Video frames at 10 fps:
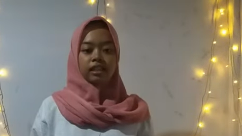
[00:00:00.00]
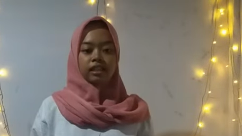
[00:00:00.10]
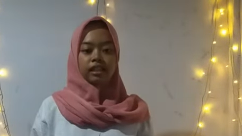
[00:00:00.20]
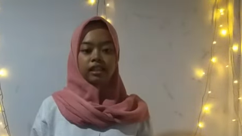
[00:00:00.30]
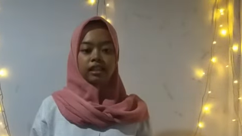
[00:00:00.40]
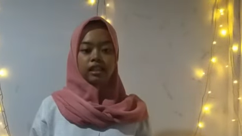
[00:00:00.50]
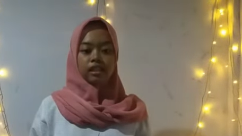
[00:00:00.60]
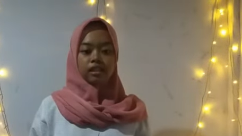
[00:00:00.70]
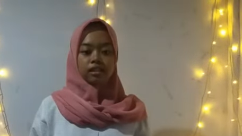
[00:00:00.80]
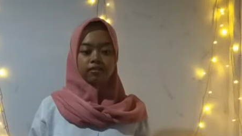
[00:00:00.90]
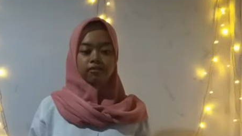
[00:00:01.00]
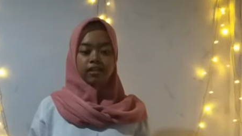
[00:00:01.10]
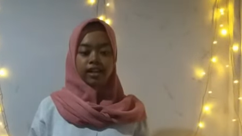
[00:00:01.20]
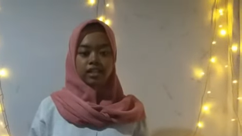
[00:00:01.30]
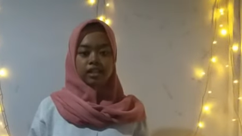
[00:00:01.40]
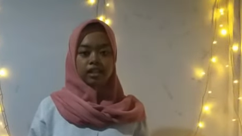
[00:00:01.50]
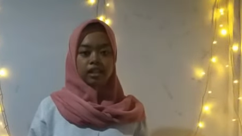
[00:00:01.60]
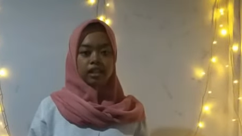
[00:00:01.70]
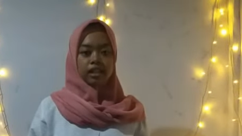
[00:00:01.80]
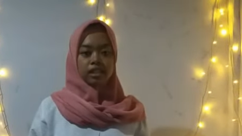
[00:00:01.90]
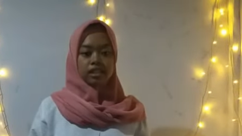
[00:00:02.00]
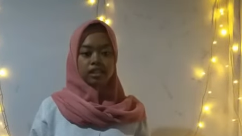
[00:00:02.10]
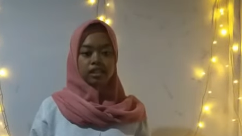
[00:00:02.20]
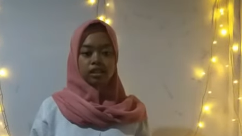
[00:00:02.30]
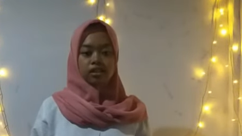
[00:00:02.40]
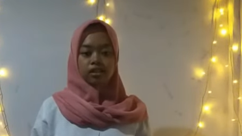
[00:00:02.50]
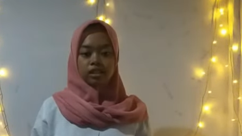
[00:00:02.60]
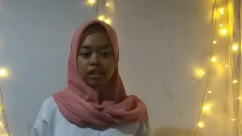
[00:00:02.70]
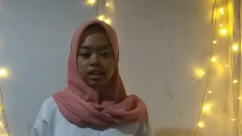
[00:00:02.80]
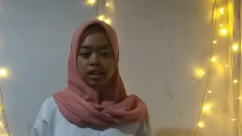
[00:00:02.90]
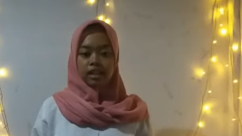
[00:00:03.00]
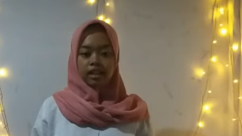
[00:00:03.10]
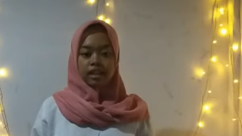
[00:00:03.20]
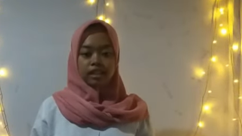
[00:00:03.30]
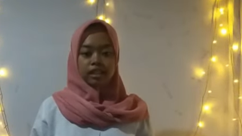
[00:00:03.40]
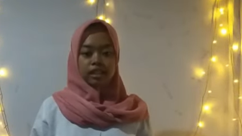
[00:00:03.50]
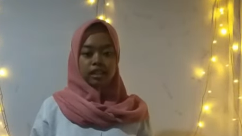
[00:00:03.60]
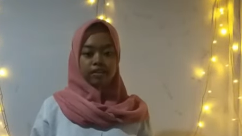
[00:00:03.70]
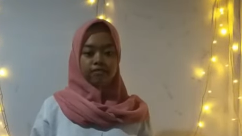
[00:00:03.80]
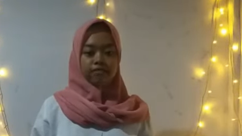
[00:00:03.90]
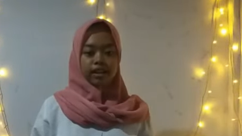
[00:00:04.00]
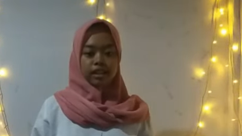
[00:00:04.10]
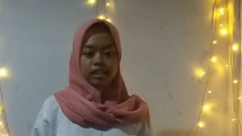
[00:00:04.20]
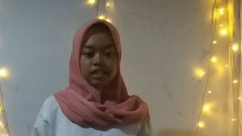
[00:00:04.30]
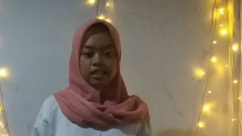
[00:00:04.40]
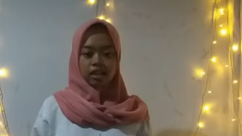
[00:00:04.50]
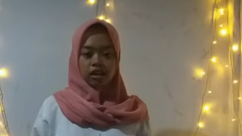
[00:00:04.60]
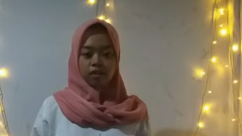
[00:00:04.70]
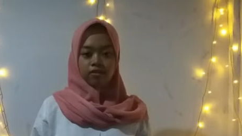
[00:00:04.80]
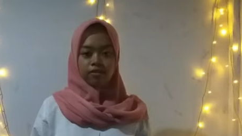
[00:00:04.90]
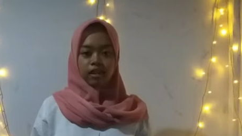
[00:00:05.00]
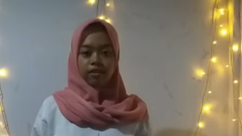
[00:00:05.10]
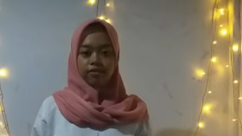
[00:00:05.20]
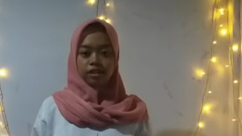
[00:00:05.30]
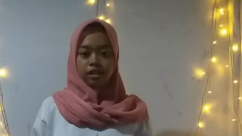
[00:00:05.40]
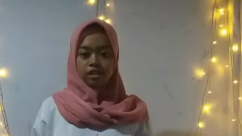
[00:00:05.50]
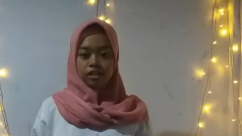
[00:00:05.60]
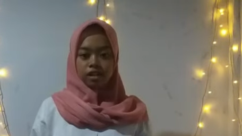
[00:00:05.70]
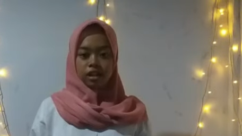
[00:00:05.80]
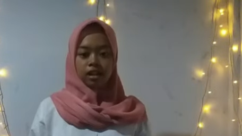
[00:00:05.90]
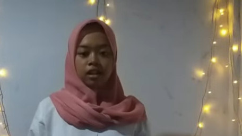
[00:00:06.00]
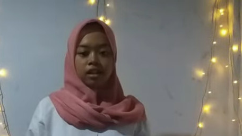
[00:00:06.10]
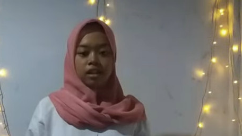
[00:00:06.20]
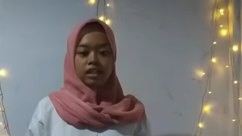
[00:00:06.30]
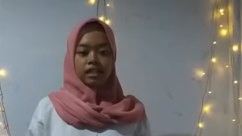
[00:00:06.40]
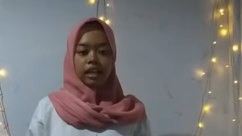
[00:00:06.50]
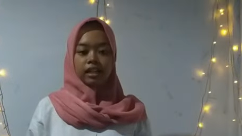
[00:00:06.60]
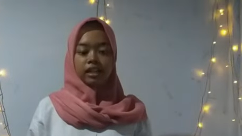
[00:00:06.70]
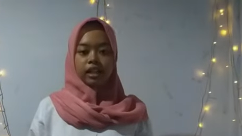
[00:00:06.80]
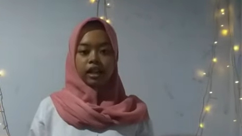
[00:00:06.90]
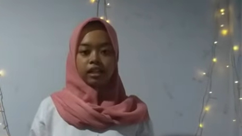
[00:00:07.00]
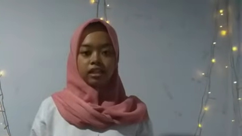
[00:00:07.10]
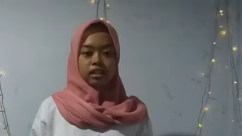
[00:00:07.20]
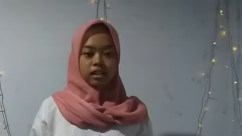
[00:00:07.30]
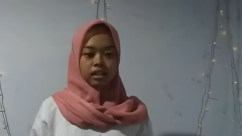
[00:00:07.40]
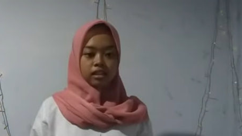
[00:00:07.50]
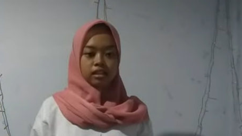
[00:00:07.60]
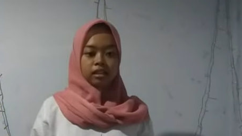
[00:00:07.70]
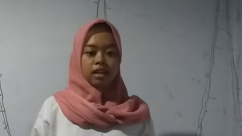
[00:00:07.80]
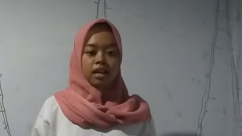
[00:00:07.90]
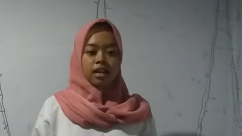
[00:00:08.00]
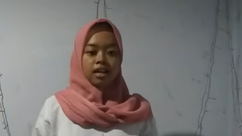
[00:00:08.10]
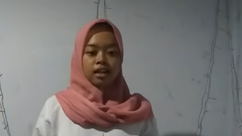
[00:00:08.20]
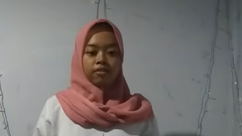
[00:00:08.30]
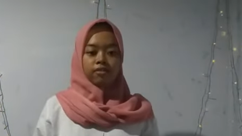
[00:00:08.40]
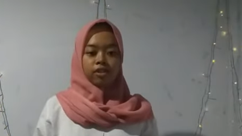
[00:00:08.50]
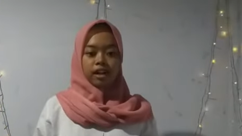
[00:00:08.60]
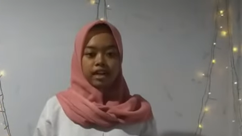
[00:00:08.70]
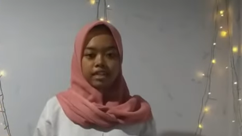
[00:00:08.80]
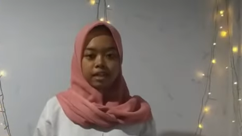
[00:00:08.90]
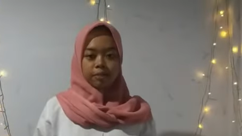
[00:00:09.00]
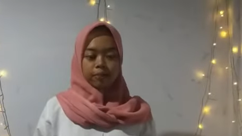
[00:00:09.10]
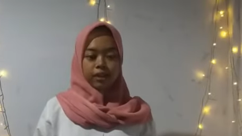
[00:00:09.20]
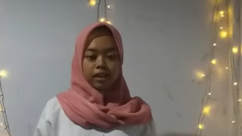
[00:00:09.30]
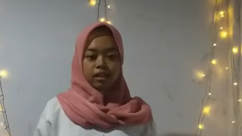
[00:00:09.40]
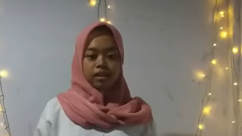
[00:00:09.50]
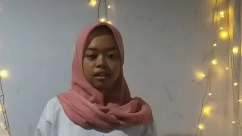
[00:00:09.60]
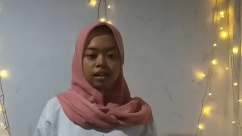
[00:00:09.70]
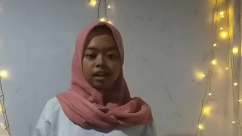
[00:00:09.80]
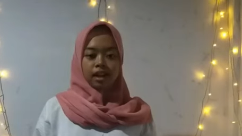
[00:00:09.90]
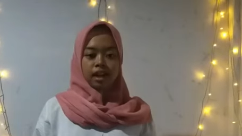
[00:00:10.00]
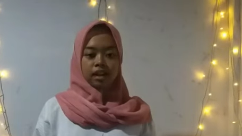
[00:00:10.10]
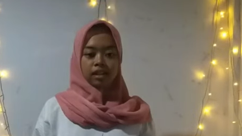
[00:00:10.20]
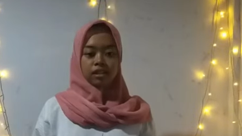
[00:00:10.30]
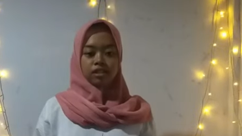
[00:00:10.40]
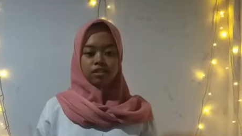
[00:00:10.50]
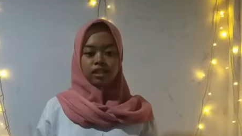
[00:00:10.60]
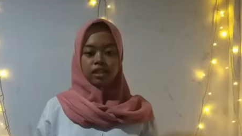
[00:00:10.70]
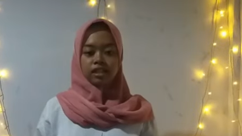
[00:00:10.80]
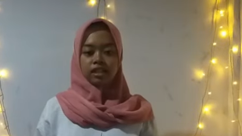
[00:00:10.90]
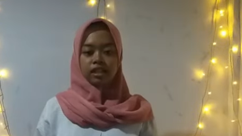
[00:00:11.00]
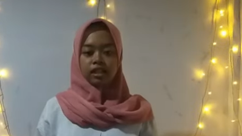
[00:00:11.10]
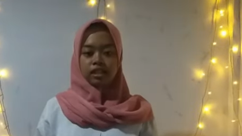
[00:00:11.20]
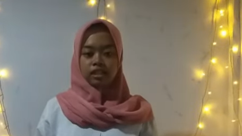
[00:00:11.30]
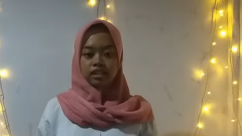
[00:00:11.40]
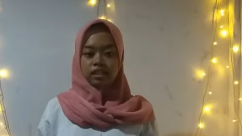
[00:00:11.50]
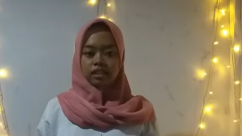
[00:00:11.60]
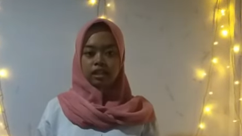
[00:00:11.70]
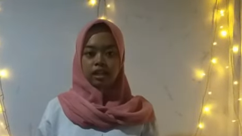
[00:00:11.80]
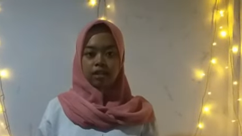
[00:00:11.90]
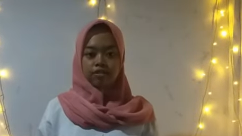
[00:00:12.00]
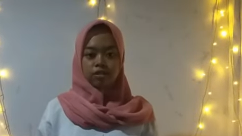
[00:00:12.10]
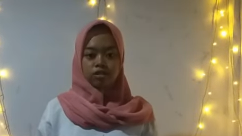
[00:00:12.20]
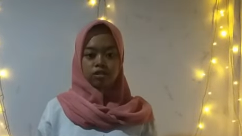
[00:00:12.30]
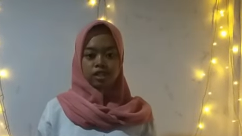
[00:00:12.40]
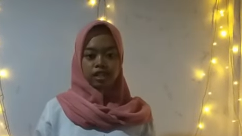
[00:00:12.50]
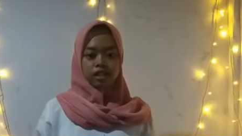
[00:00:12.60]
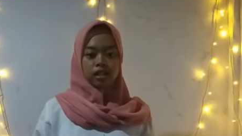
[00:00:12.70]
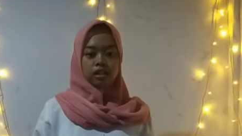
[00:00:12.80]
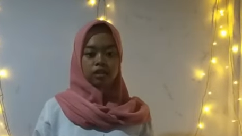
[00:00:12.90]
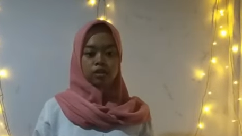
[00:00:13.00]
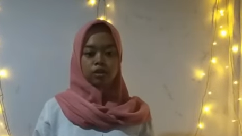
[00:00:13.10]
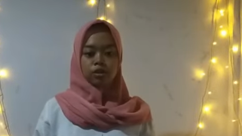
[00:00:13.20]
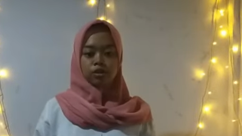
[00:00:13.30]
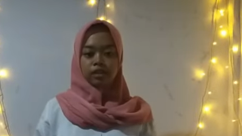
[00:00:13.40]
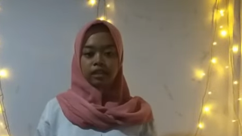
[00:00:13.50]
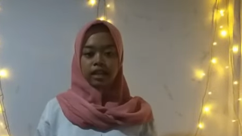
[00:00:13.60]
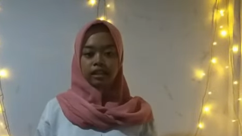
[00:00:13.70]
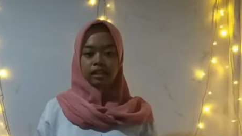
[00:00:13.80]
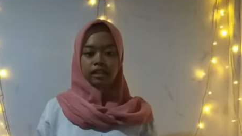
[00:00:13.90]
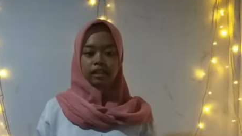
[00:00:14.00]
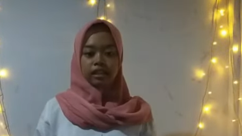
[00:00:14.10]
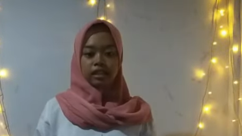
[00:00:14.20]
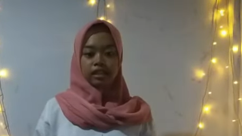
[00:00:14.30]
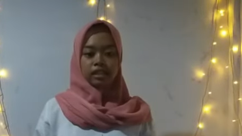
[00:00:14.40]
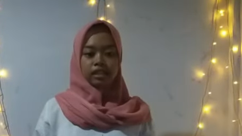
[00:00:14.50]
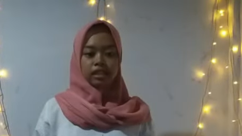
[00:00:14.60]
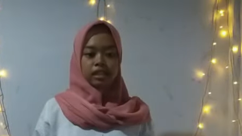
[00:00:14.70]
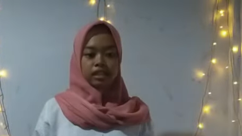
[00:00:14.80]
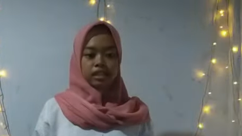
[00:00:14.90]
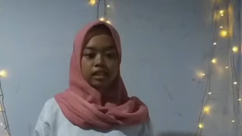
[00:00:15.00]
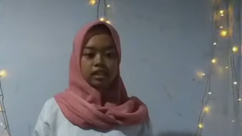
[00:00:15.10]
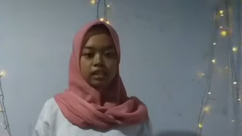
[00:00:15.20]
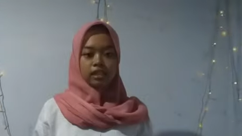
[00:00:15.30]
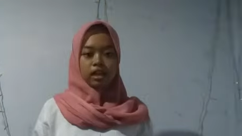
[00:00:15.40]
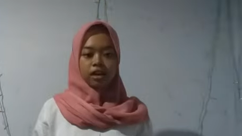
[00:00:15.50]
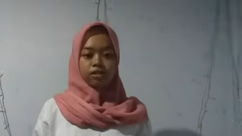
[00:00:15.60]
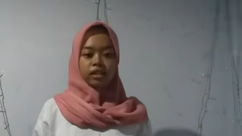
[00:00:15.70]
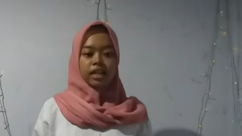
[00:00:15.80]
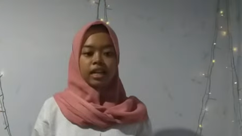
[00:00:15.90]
that affects each other. The effects of gravitational sun and earth, for example, are causing the earth's revolution so that the earth isn't drawn